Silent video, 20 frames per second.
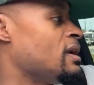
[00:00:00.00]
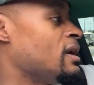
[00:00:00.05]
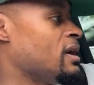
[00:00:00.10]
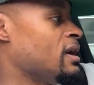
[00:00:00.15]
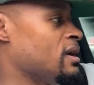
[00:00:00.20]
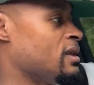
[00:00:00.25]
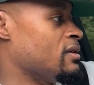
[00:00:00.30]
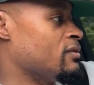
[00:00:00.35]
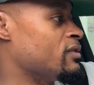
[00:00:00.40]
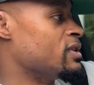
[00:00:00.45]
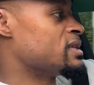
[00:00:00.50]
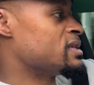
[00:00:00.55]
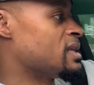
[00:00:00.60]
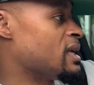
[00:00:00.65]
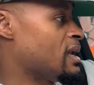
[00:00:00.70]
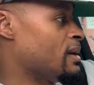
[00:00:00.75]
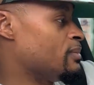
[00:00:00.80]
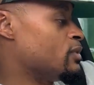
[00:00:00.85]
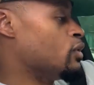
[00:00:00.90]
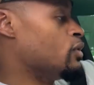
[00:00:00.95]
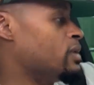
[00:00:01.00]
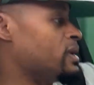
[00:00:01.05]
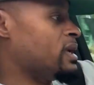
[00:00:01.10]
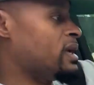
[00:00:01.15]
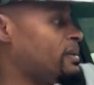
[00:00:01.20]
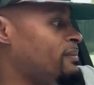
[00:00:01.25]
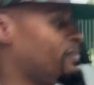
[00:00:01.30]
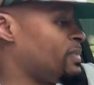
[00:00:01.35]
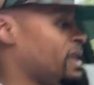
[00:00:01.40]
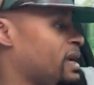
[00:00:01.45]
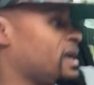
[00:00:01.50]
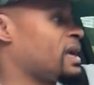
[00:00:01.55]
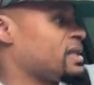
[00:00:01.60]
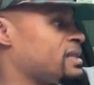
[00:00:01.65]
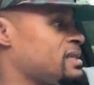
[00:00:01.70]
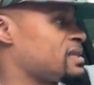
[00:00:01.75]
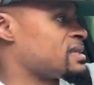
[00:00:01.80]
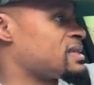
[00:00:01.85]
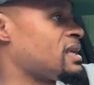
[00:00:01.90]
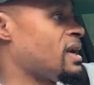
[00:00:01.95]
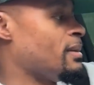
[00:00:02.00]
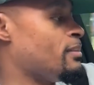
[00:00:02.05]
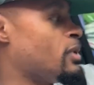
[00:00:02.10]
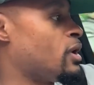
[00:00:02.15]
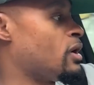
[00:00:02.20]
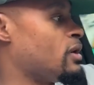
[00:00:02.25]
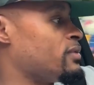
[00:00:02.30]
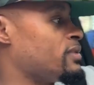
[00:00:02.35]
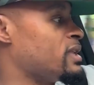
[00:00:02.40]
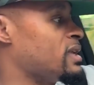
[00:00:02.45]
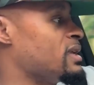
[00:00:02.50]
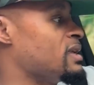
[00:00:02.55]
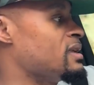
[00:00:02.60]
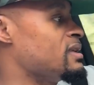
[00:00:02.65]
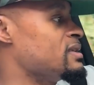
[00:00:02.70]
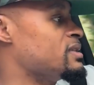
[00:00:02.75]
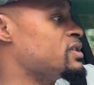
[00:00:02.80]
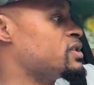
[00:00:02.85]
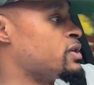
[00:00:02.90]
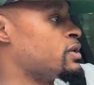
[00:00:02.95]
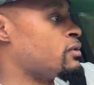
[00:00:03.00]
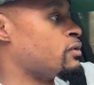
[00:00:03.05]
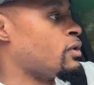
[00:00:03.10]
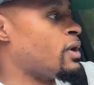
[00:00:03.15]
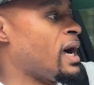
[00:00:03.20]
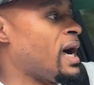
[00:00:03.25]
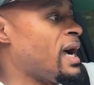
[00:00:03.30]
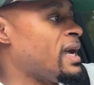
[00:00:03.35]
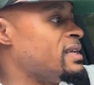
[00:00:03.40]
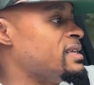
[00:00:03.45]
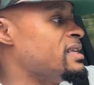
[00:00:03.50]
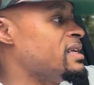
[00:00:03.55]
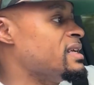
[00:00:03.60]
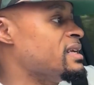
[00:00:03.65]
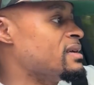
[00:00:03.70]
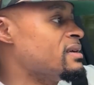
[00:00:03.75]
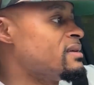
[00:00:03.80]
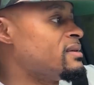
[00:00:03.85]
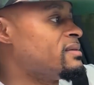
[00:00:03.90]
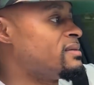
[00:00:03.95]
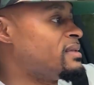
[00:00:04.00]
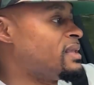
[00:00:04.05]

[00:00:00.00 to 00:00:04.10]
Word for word: And the reason that I'm doing that, and I got this, I borrowed the general idea,